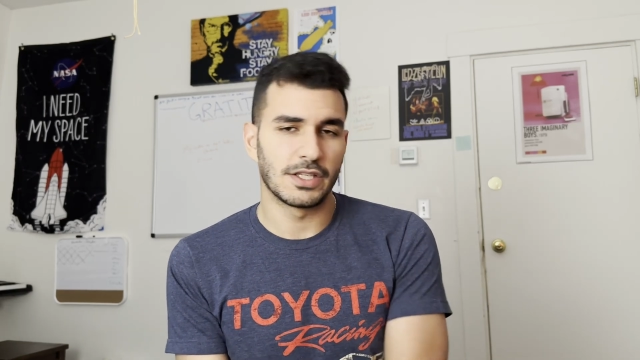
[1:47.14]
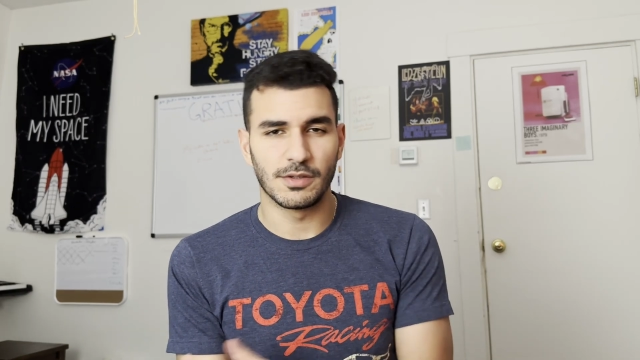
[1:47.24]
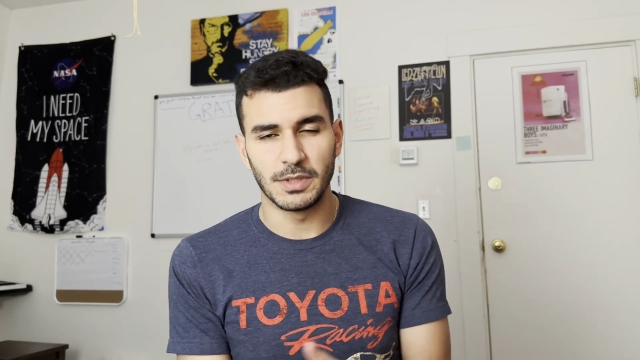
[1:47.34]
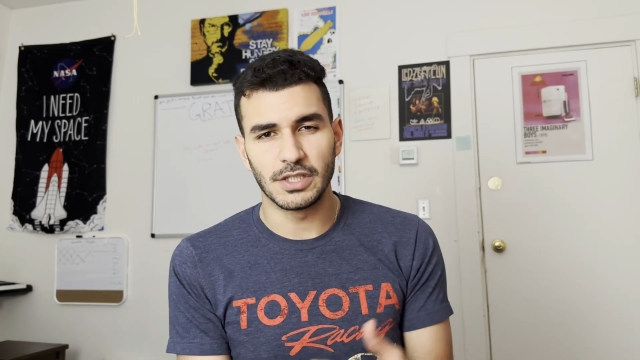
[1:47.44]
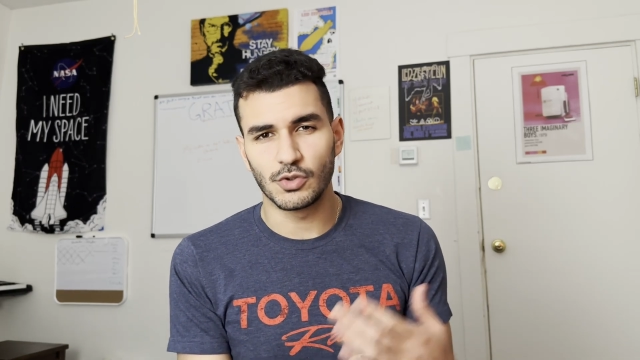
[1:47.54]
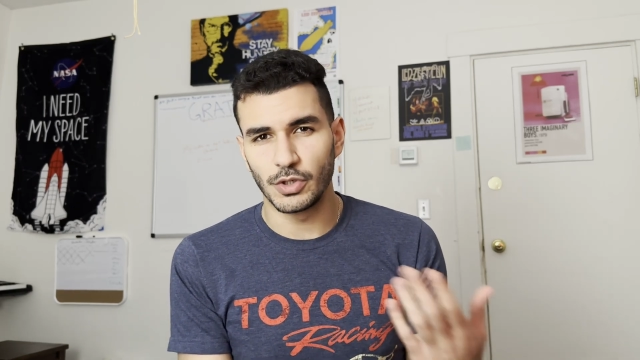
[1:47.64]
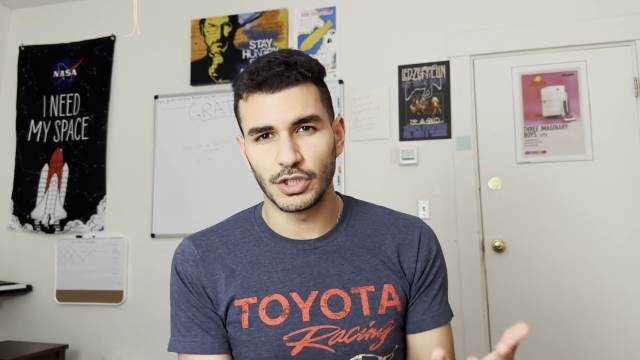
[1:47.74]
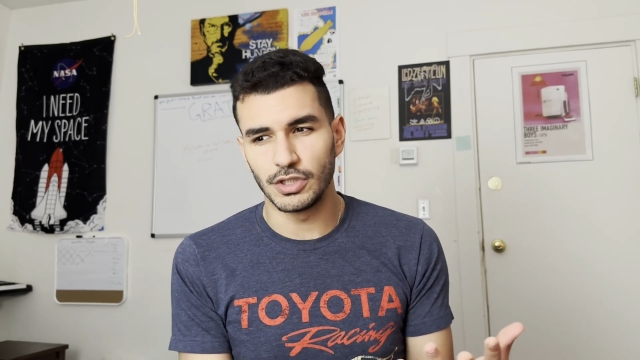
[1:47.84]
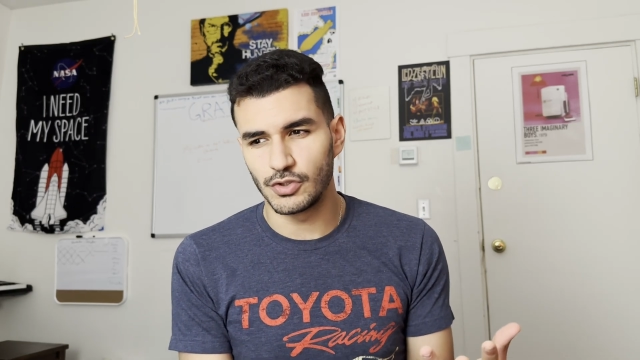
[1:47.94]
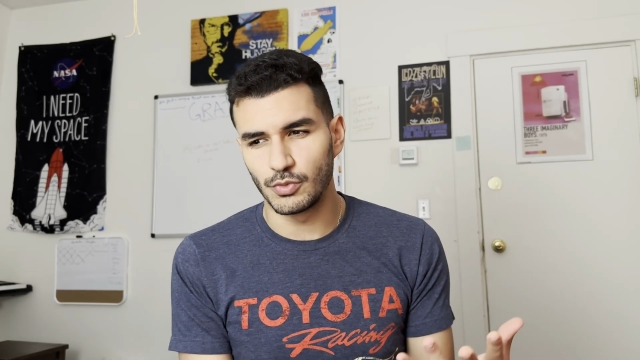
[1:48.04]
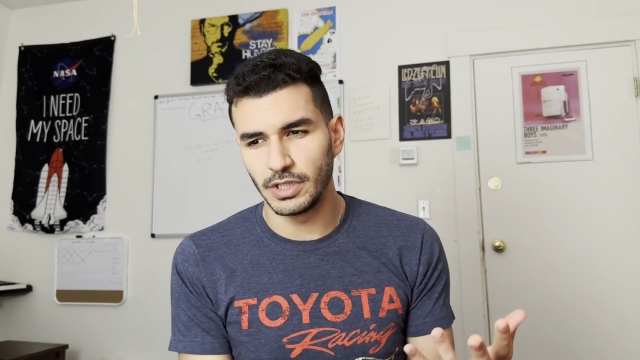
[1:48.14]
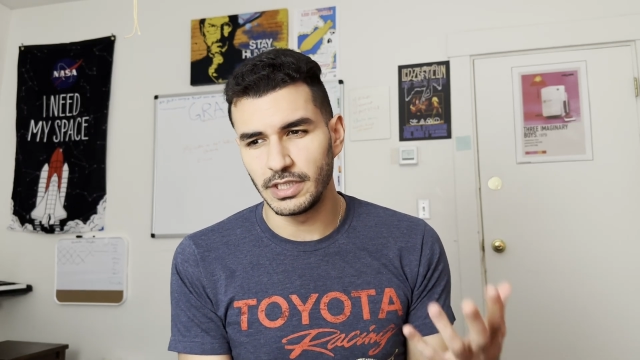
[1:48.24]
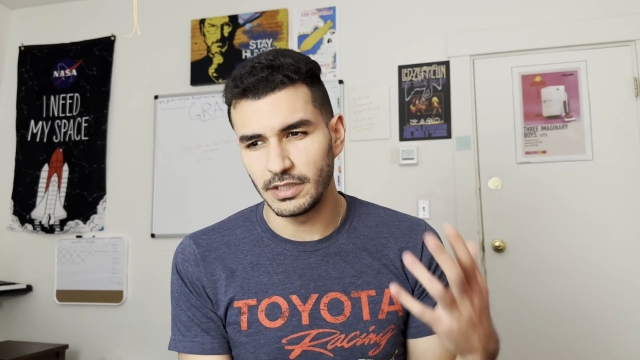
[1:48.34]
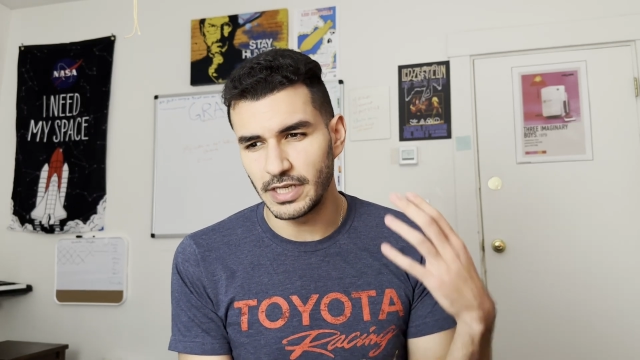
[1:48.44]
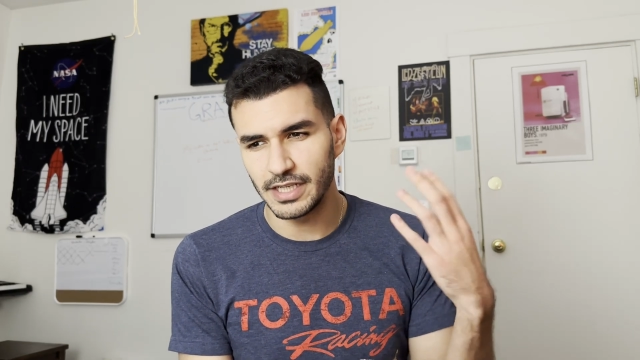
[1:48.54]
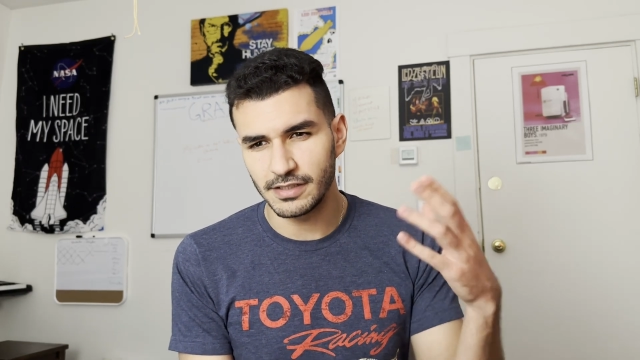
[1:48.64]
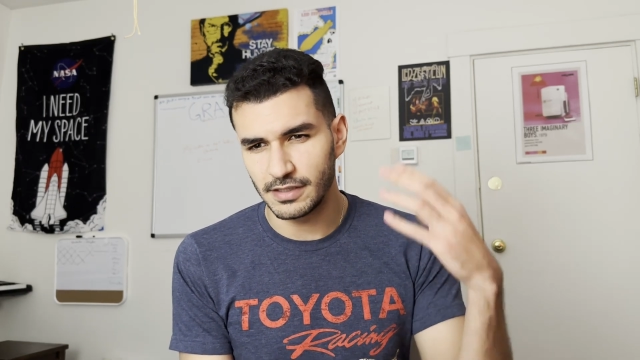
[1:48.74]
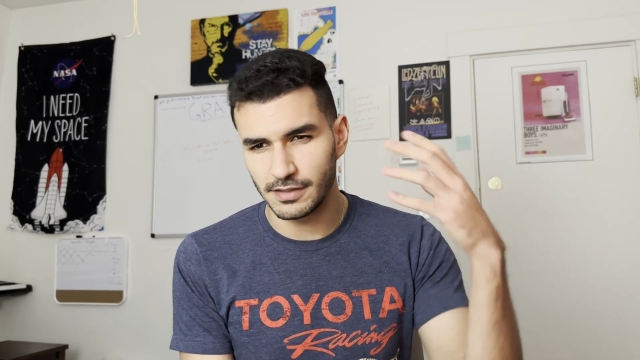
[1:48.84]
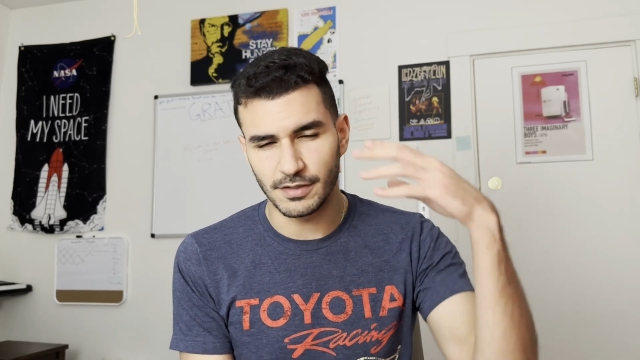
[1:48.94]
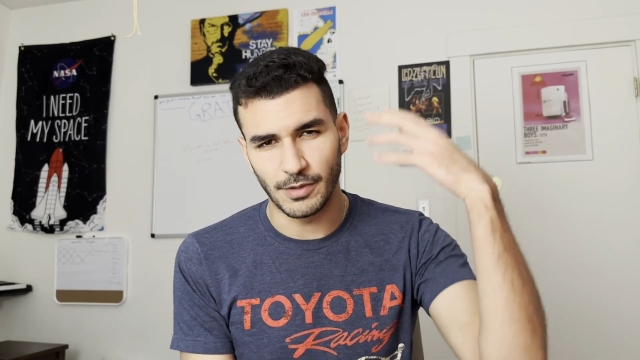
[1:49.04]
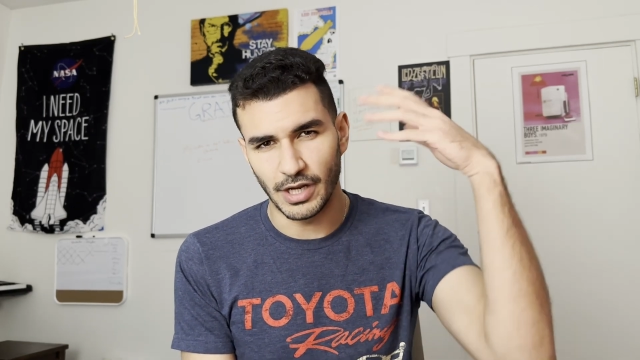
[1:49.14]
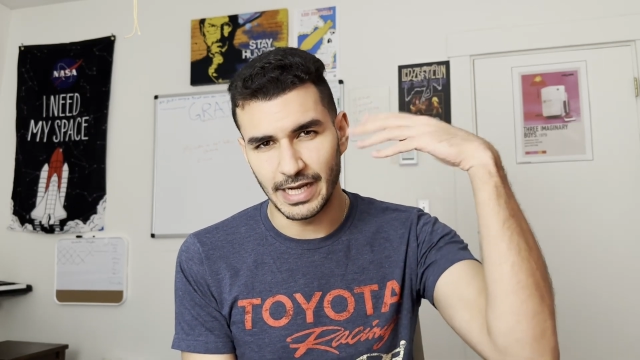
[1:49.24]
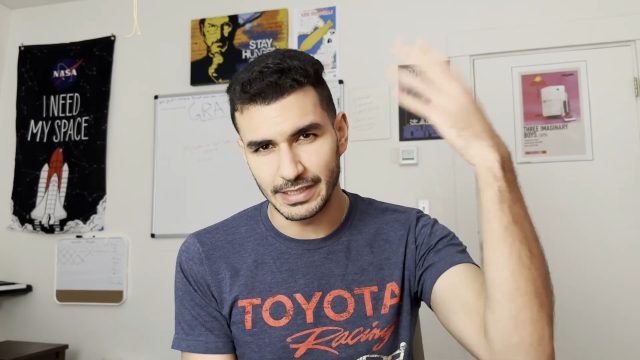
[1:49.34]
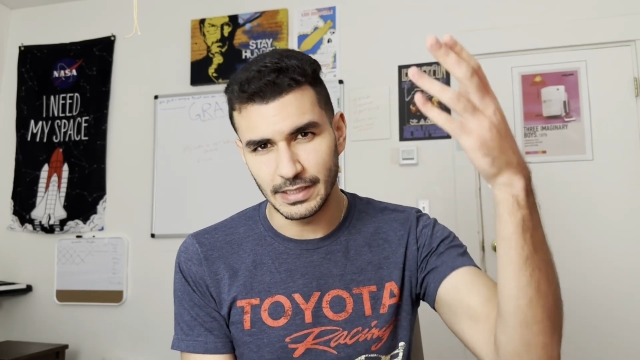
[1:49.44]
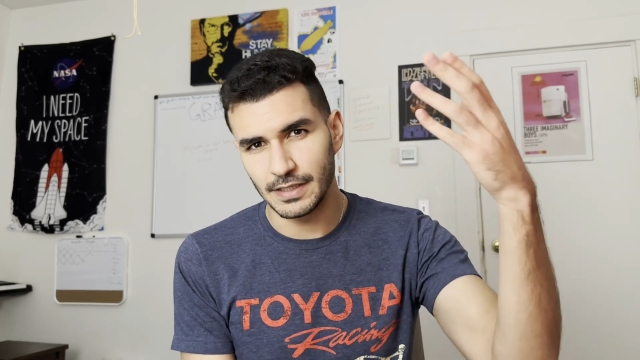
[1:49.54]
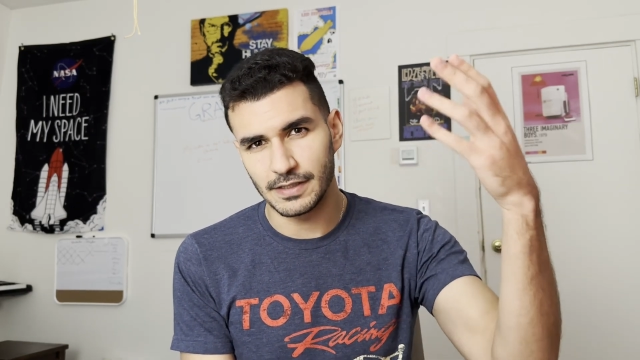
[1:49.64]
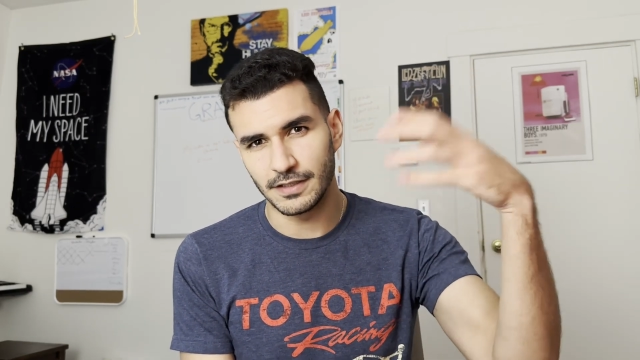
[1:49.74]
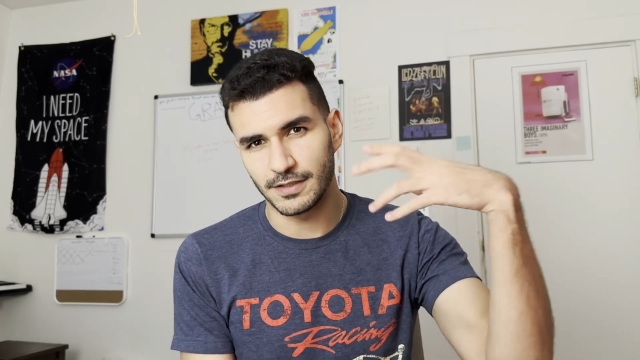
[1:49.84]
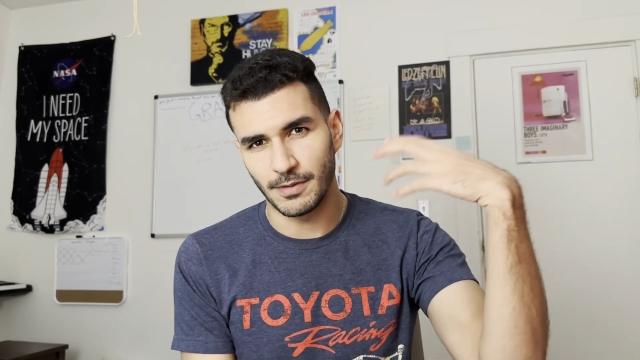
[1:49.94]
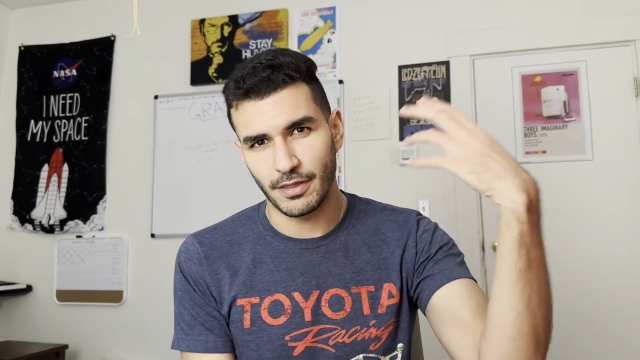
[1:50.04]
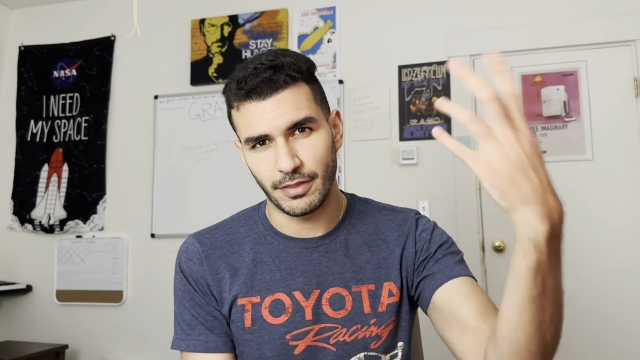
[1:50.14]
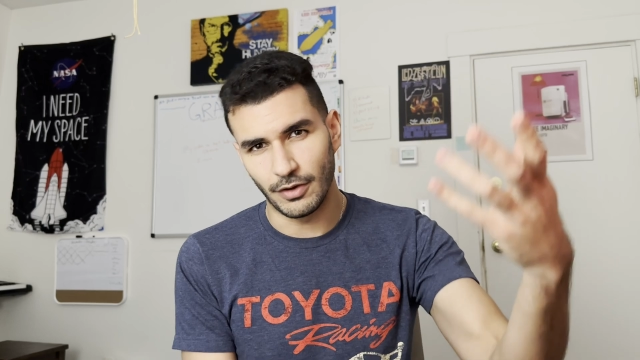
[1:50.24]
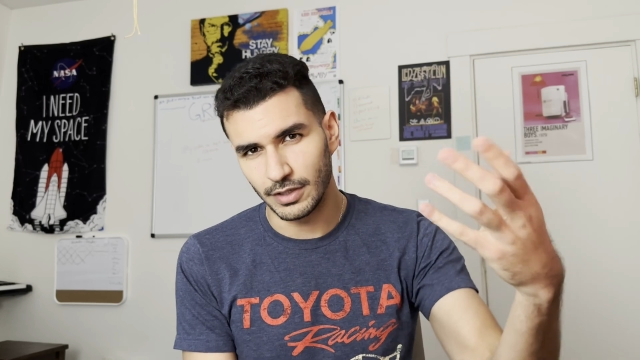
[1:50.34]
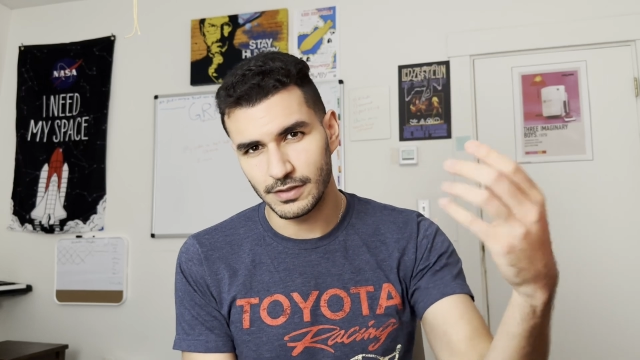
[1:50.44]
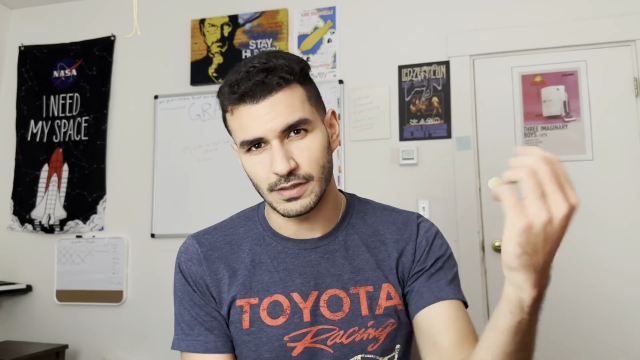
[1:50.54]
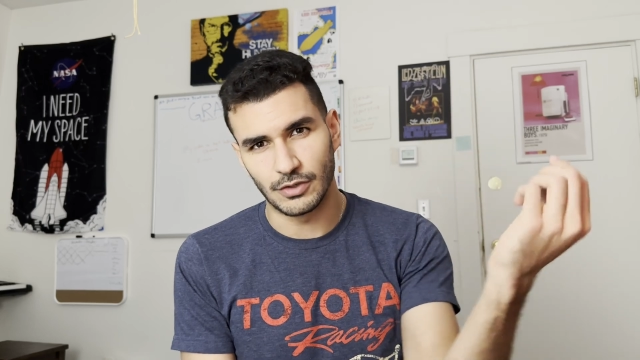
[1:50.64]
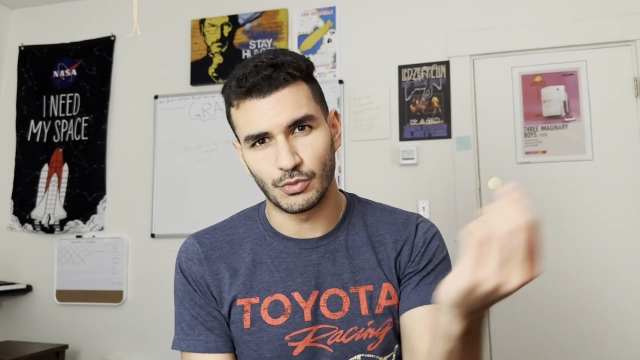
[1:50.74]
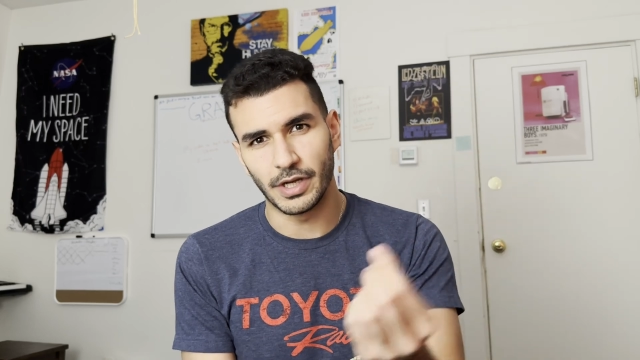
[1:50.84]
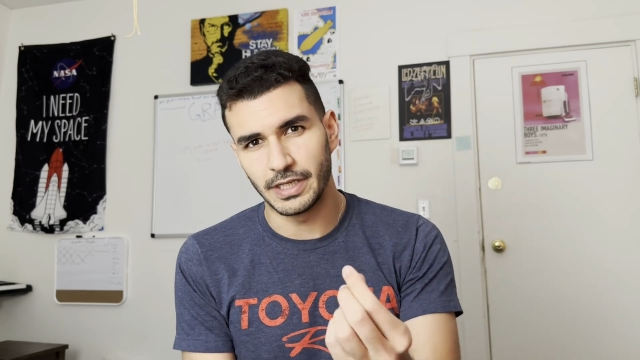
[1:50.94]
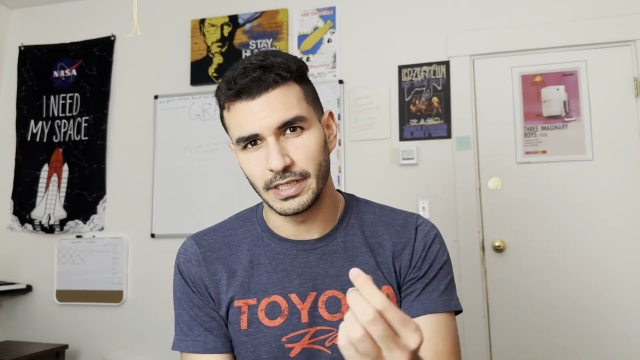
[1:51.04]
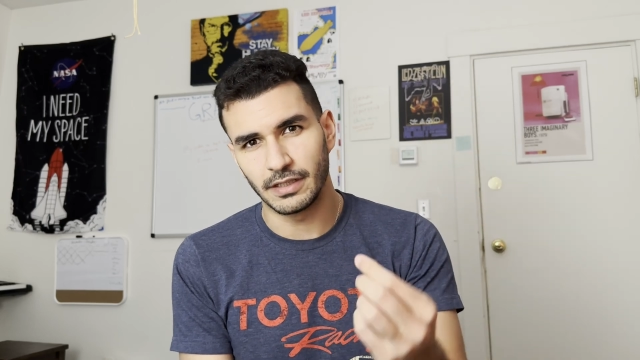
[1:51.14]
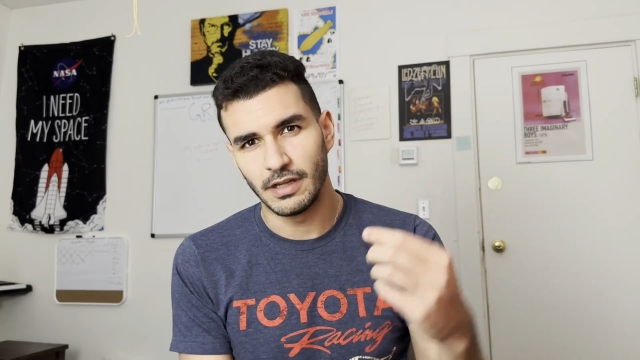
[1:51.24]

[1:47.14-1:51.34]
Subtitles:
To me, Twitter is really nice because it's about ideas and it's about thoughts and writing,